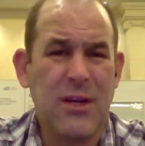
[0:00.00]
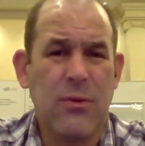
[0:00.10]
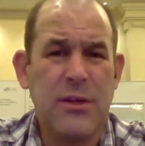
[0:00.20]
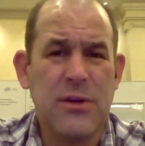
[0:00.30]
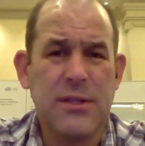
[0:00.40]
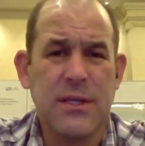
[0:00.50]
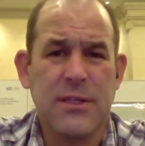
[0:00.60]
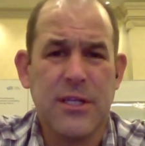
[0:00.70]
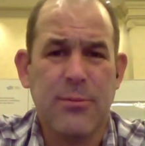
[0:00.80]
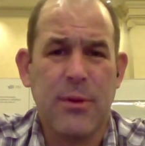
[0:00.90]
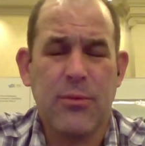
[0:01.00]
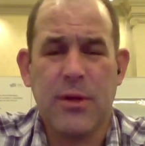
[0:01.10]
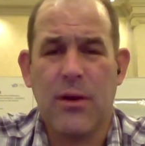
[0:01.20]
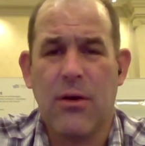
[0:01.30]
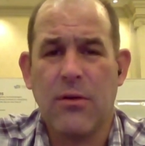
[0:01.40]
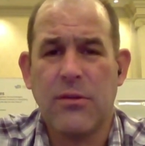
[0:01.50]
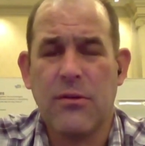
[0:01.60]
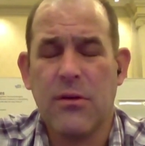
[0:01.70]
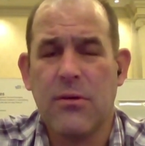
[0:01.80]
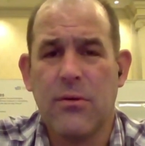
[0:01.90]
I think ray tracing is going to be pretty hard to
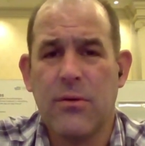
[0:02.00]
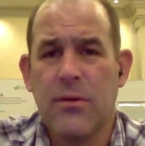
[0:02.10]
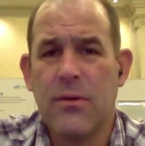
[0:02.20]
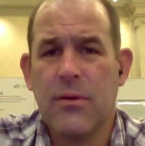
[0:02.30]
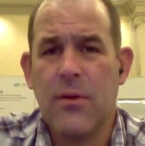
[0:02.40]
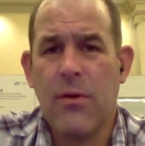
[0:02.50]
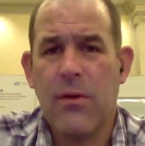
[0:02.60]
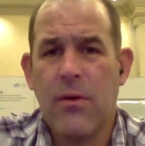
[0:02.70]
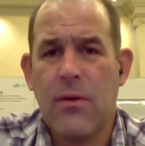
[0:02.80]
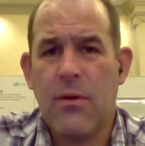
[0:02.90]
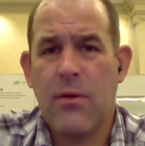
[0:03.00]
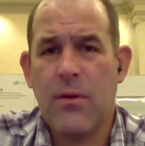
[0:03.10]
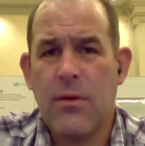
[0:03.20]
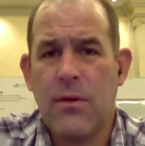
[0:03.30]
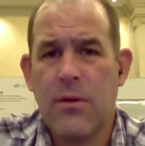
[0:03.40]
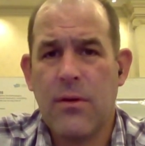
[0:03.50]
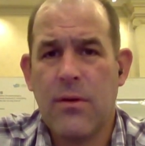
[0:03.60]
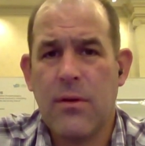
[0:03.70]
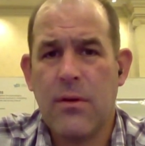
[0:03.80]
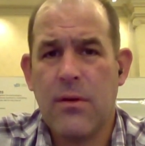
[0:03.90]
do. They, sh-